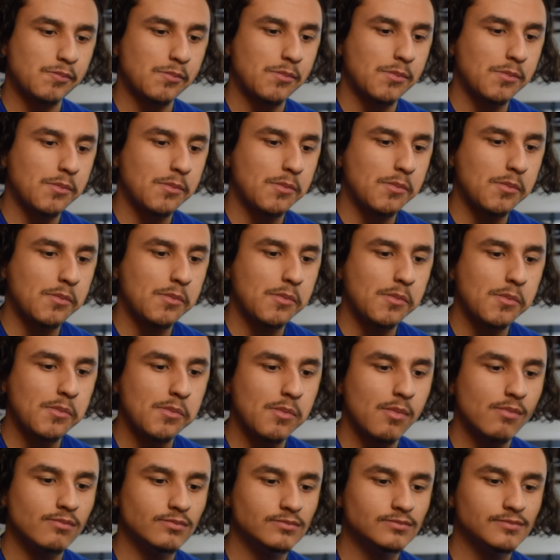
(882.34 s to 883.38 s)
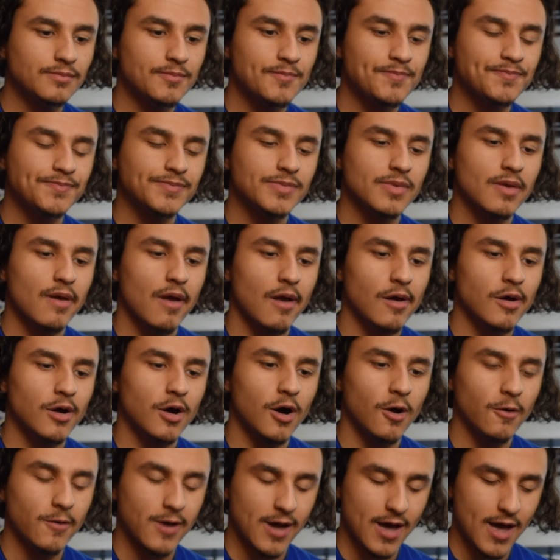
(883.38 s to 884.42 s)
and Zone of
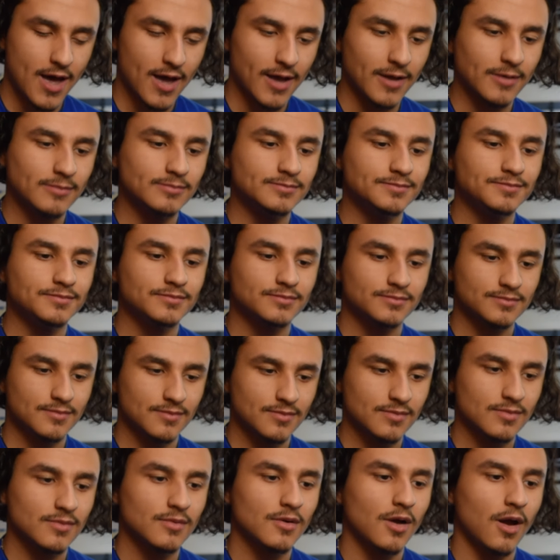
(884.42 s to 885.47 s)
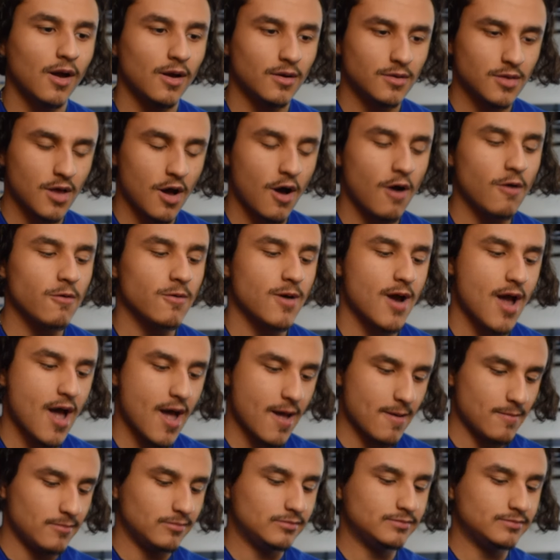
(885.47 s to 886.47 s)
Interest. Okay. James Wilson, producer. All right.